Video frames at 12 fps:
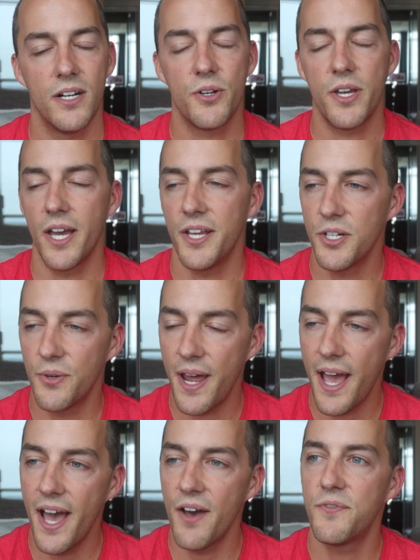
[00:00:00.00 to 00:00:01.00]
Okay, I don't
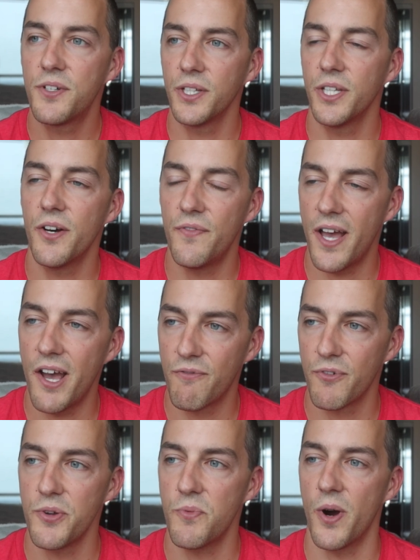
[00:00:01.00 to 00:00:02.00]
have to love
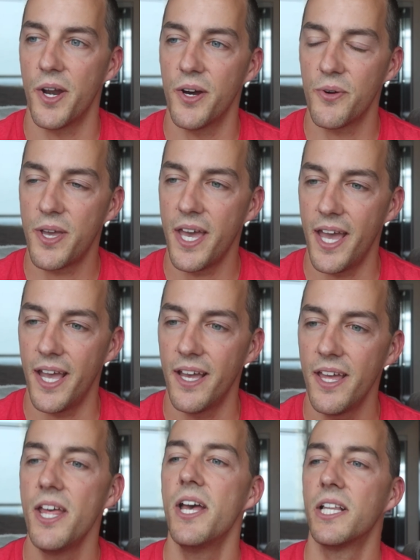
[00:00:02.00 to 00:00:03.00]
everyone. Okay.
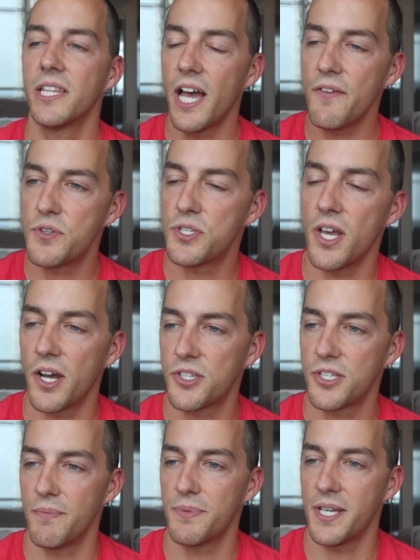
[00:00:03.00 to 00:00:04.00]
Life
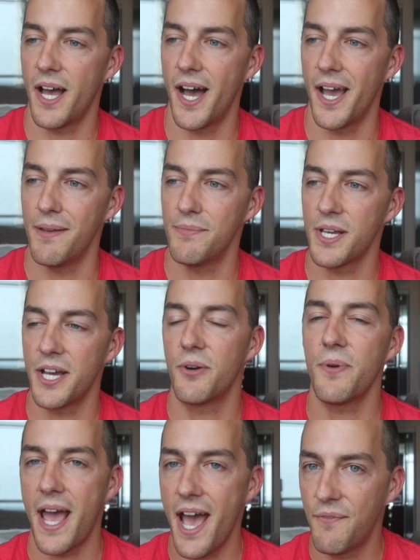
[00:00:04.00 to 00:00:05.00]
sucks sometimes. I
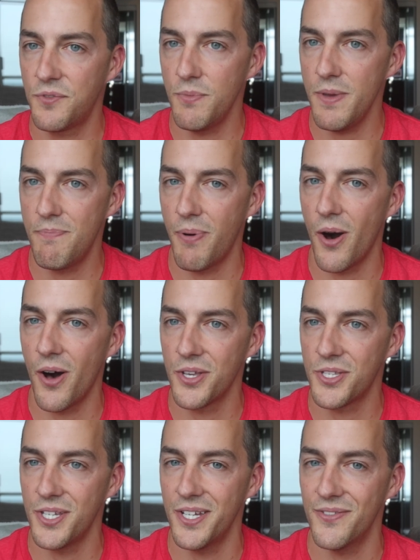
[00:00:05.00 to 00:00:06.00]
don't have to be
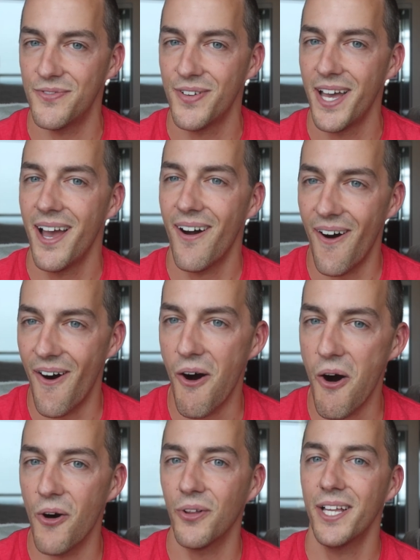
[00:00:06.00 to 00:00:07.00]
positive
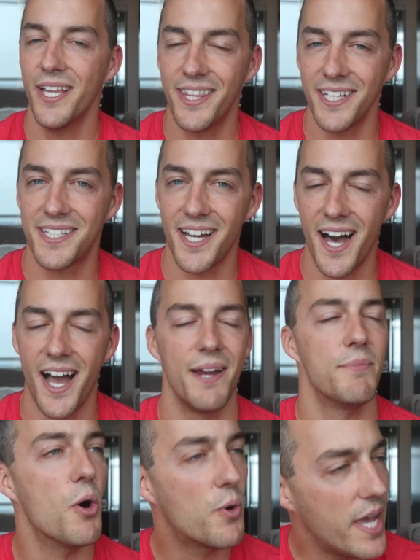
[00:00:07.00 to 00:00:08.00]
all the
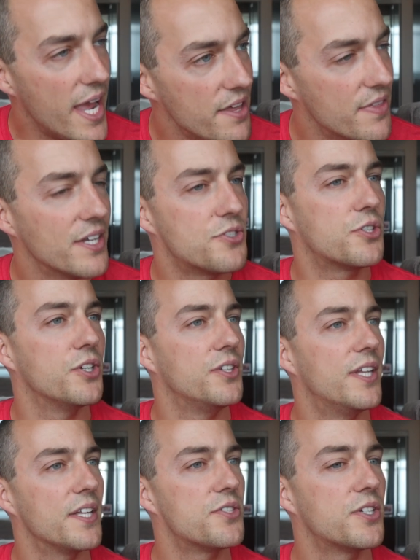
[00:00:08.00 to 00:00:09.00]
time. Okay, that's
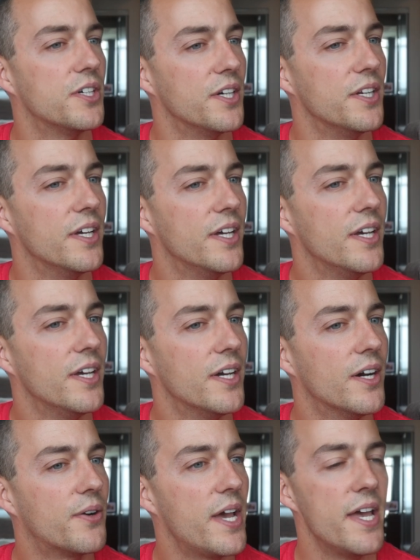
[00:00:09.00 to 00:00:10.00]
good. That's good
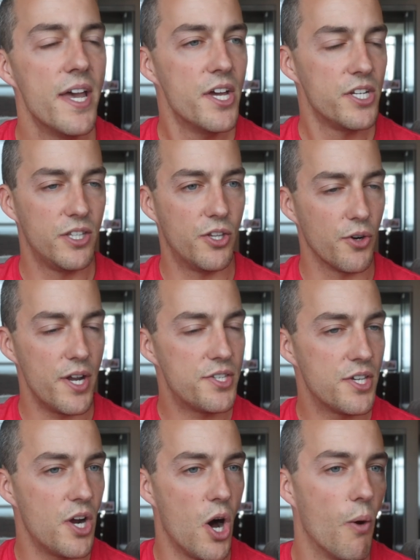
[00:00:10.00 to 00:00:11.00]
okay? There
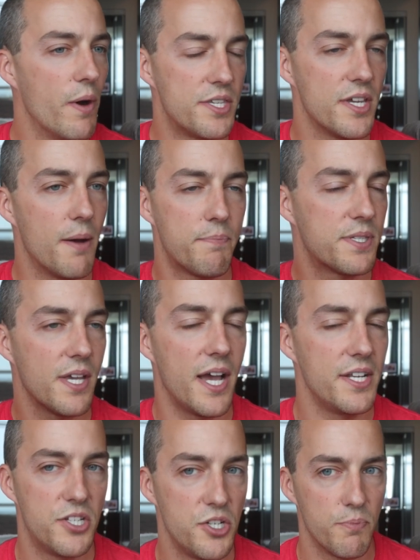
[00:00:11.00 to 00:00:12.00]
isn't always an
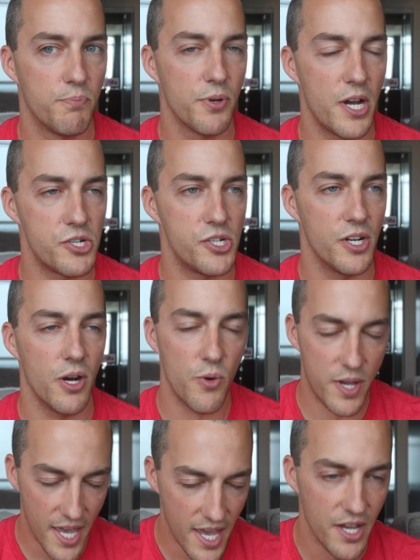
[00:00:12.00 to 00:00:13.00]
upside to depression.
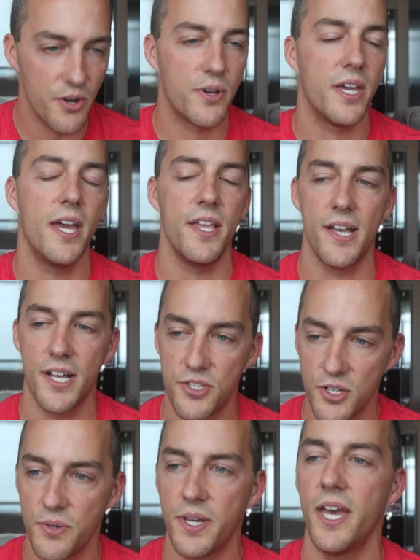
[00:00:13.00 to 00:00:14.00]
Okay, okay,
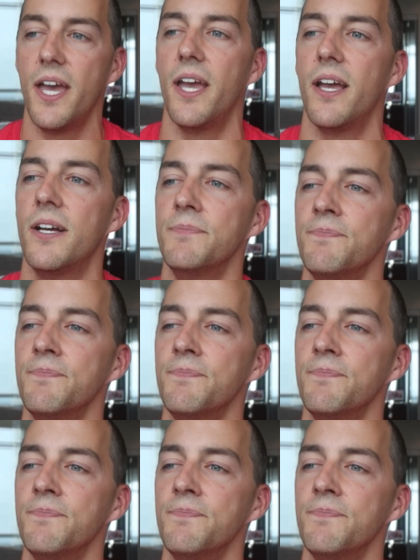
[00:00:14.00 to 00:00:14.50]
that's okay.